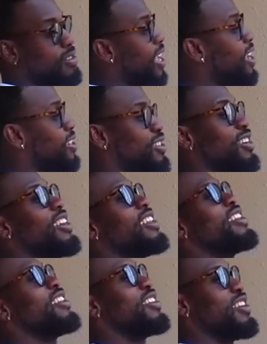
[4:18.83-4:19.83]
That shit
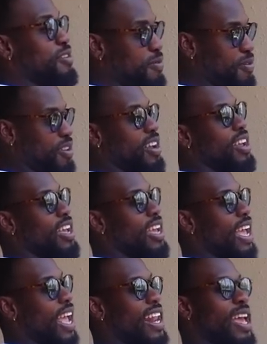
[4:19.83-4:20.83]
different.
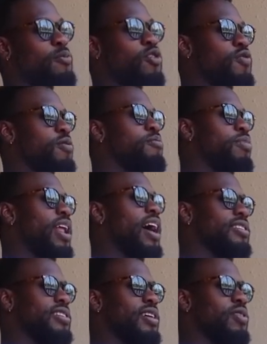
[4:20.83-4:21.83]
And they moving
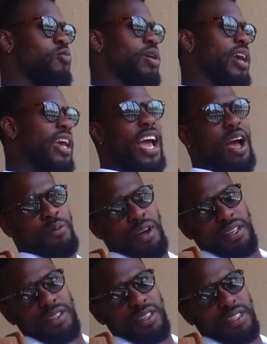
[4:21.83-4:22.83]
blocks that way. How
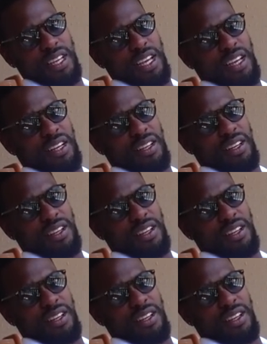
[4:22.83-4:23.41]
much? He said.